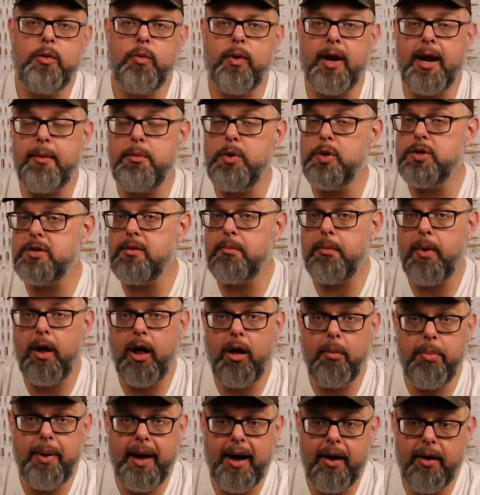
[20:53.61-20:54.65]
When I'm using
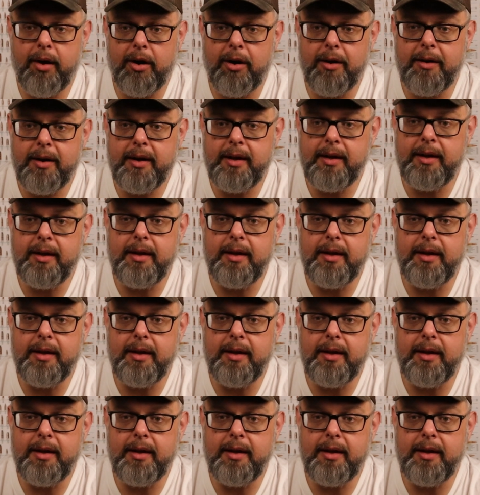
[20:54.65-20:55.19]
ball powder,